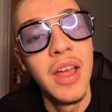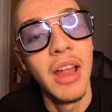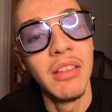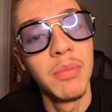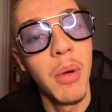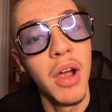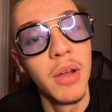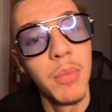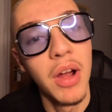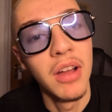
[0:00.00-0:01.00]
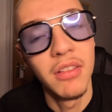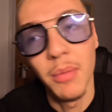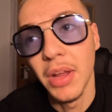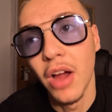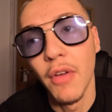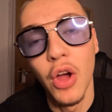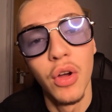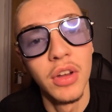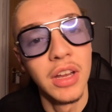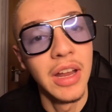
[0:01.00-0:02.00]
inspired by something I've
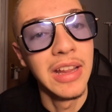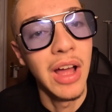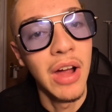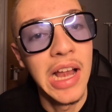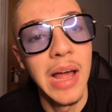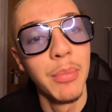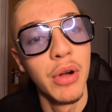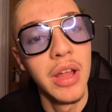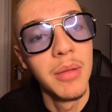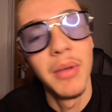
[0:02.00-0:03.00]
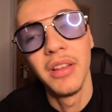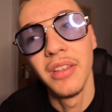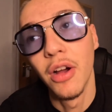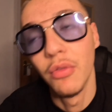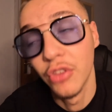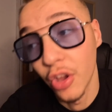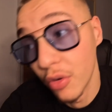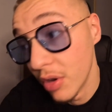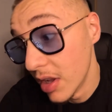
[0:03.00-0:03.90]
heard, and then I elaborate it myself. So